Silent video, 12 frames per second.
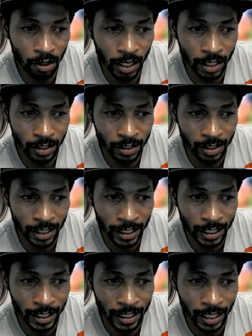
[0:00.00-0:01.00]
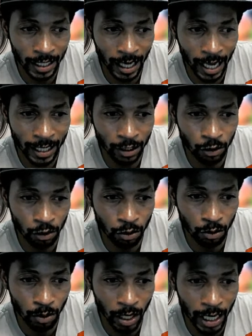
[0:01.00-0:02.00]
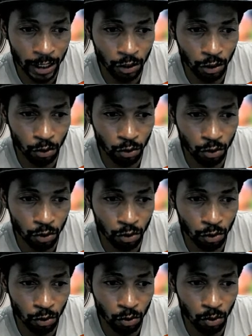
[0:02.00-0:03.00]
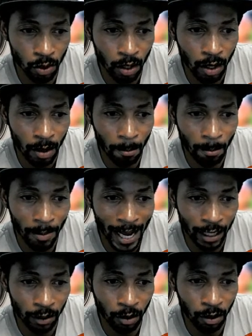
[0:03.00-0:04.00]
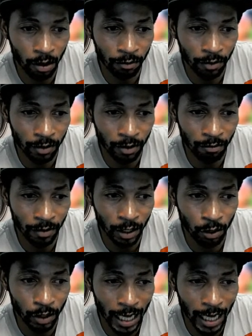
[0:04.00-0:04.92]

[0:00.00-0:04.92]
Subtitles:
in scene 9-2 I chose to back off the video